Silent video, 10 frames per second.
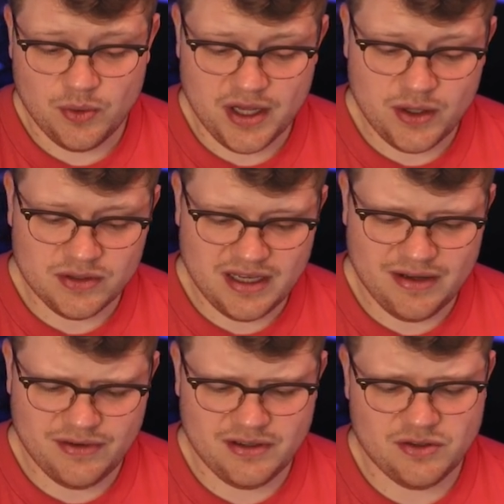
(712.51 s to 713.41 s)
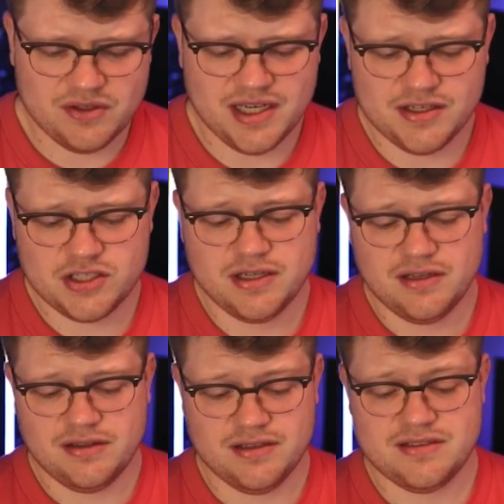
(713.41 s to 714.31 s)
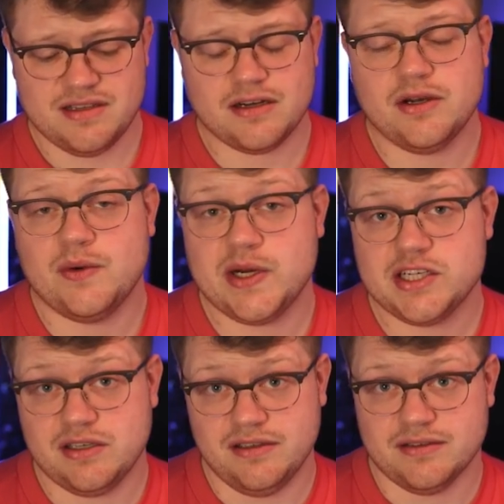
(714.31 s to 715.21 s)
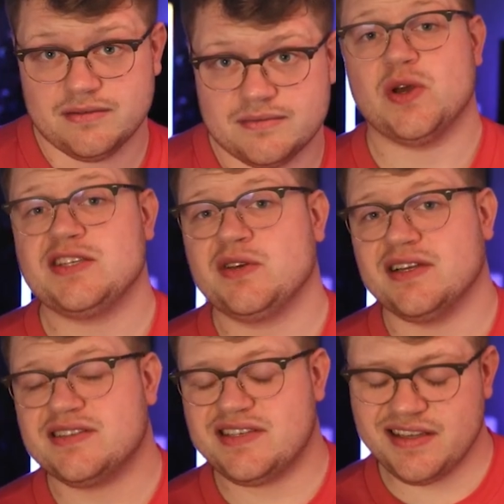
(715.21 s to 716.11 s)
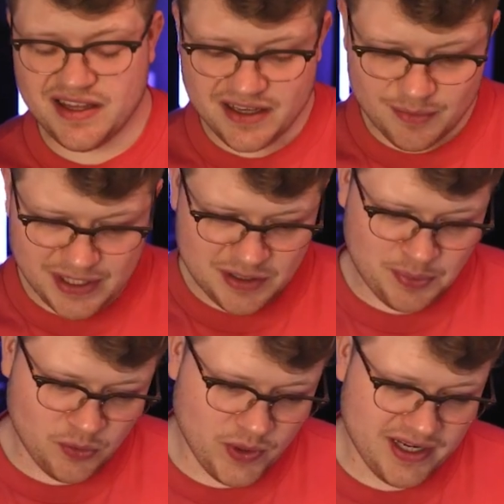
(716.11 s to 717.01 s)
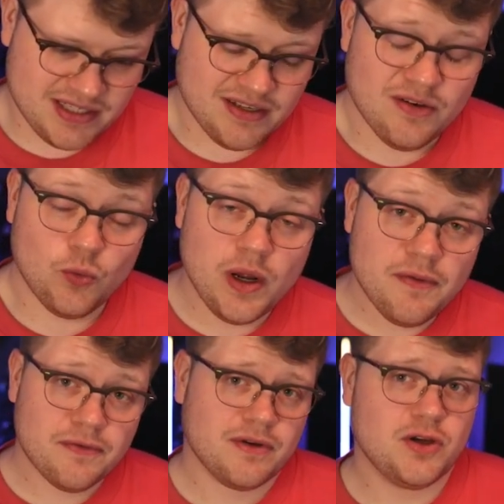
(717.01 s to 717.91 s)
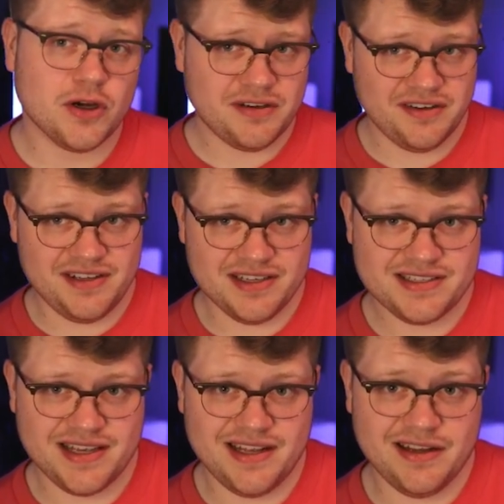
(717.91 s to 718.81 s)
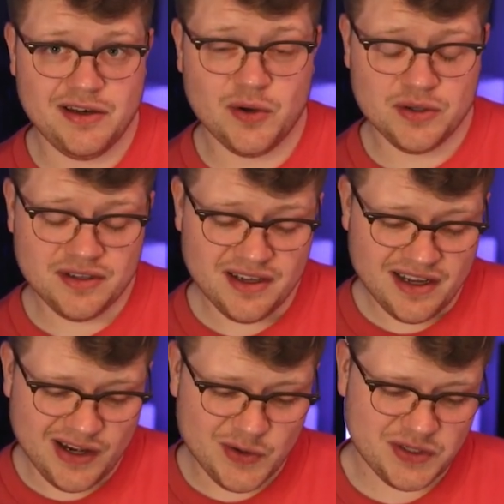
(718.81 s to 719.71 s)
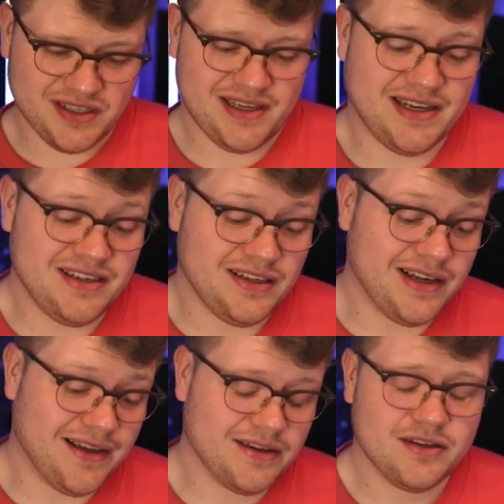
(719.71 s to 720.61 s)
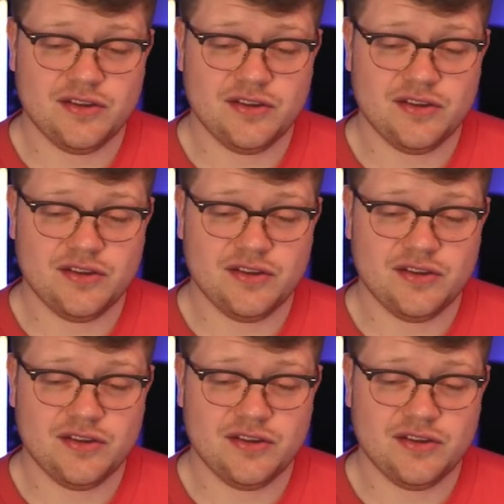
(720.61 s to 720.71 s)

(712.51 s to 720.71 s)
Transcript: without having to touch this declaration here. So as you can see, there are multiple ways with Kotlin DSL alone how you can declare